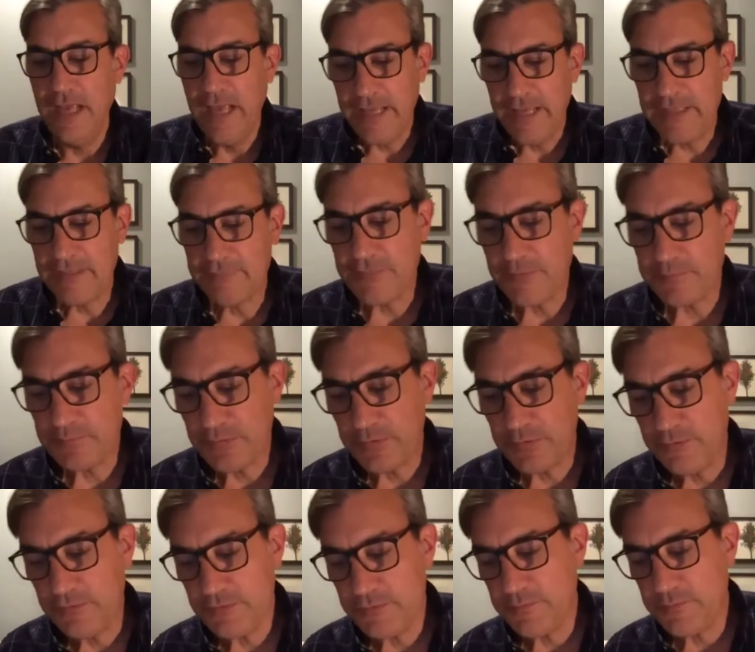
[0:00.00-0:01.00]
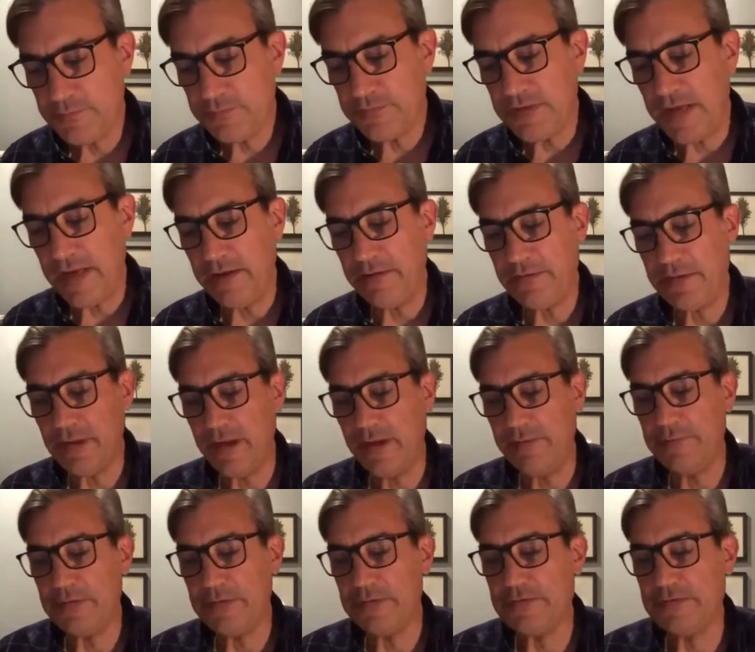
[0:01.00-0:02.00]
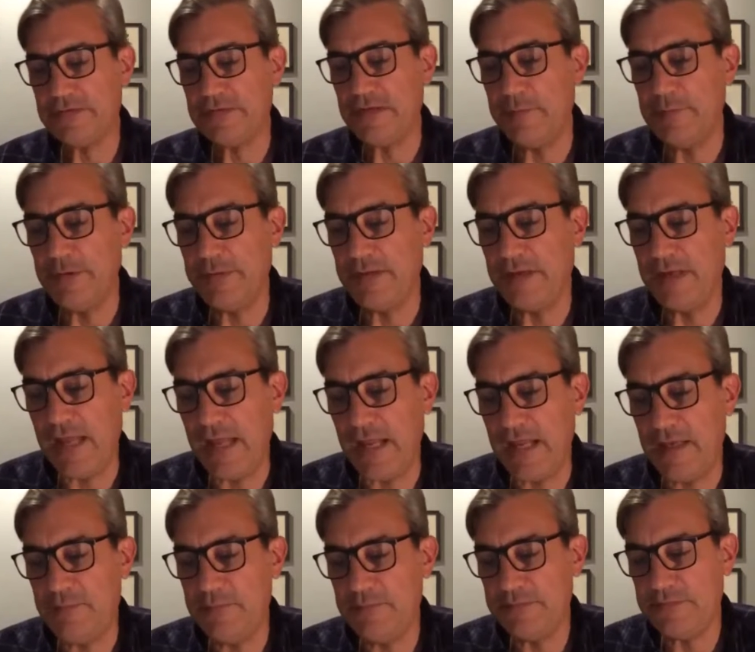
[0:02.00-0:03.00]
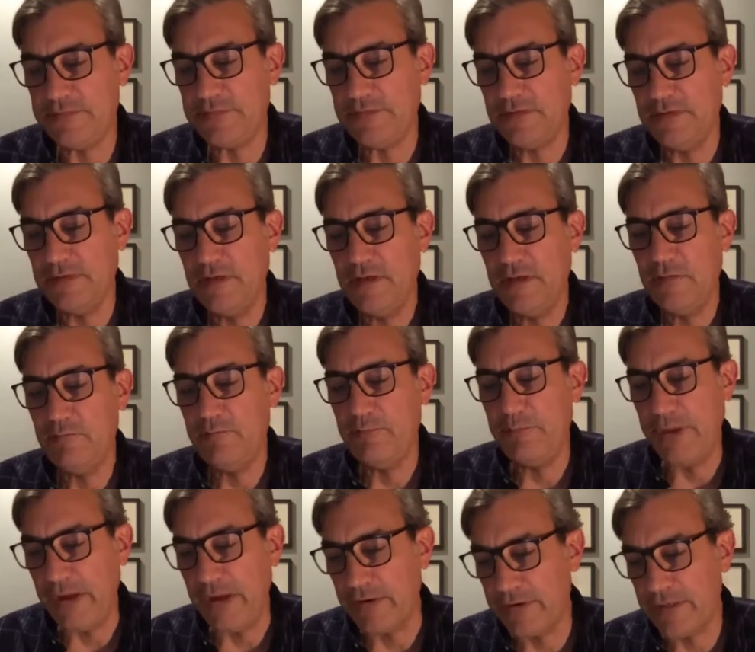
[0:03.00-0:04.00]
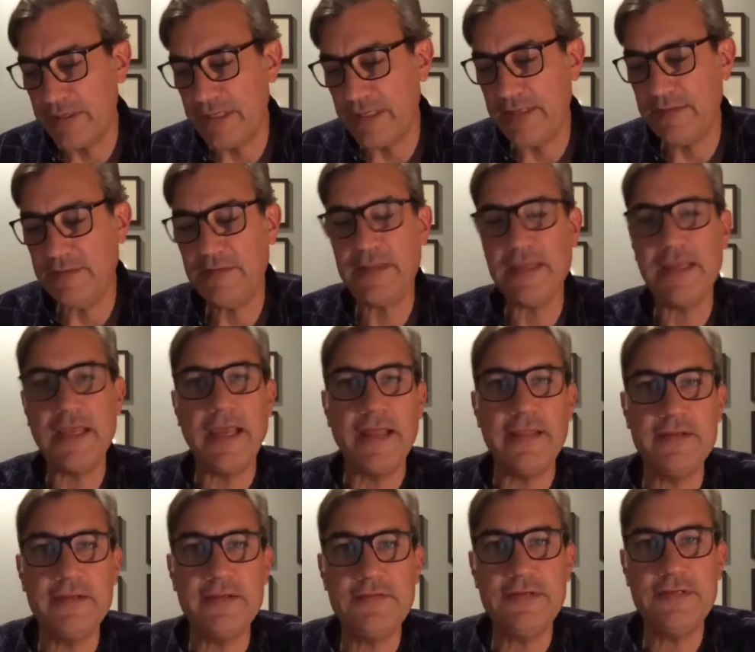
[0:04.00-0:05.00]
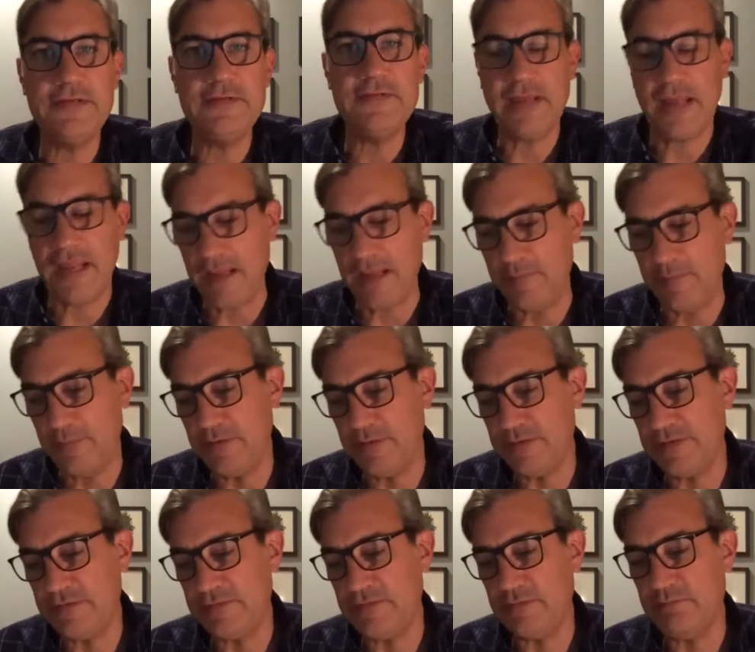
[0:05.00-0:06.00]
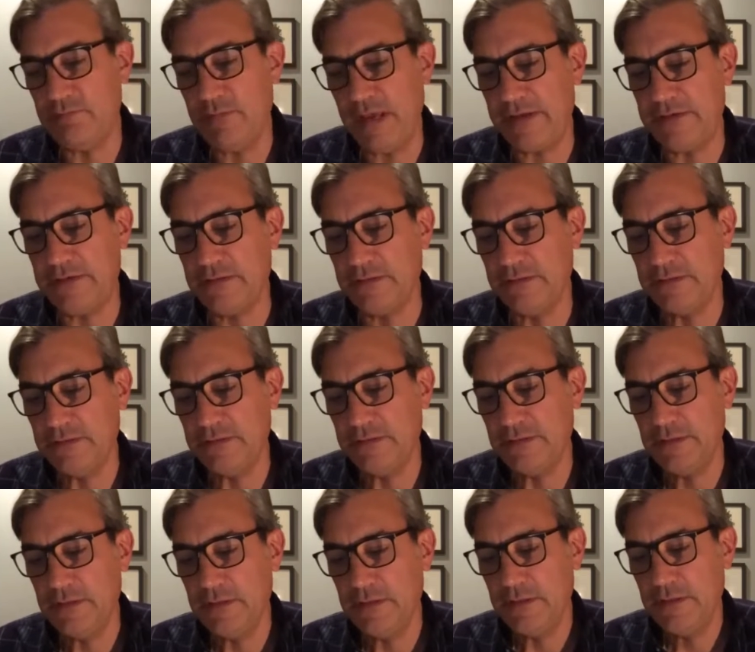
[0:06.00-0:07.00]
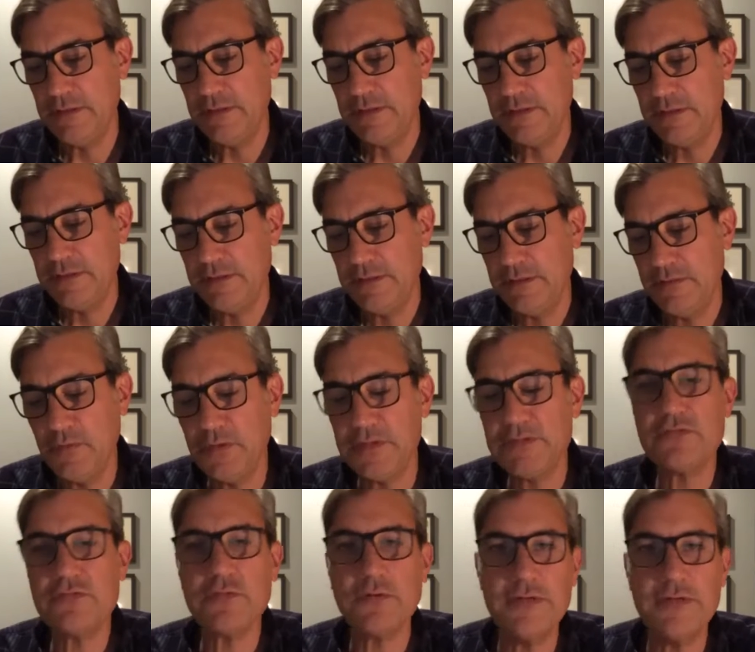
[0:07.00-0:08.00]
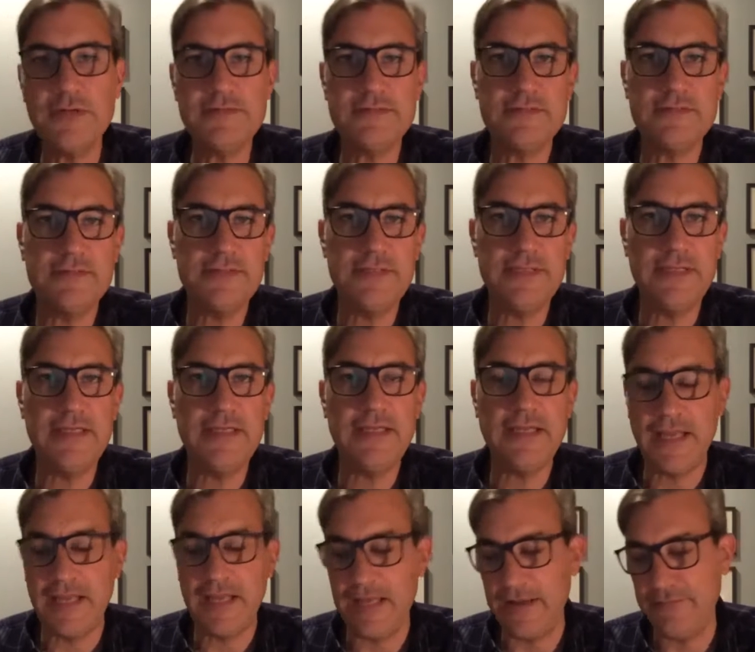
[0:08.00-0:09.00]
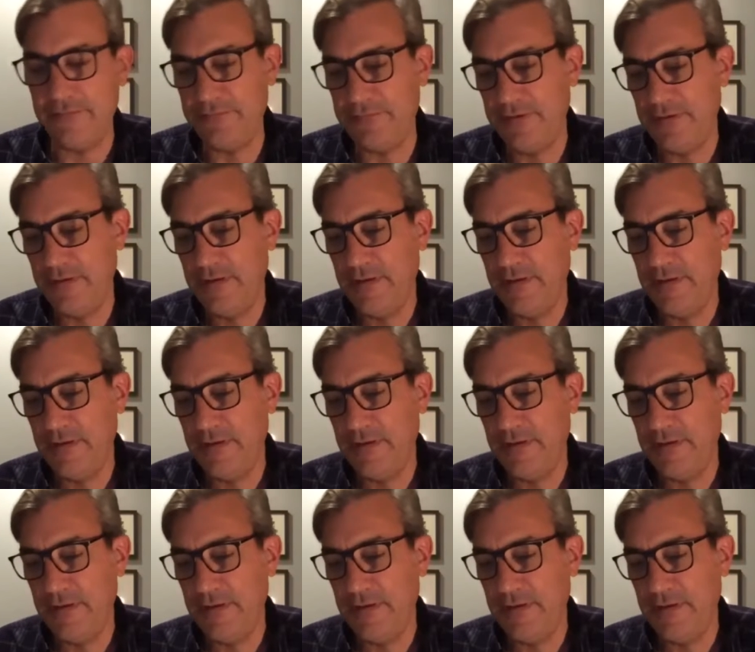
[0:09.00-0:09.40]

And if the plumes now covered some of the names, burying the elegies hammered into metal, what choice did he have?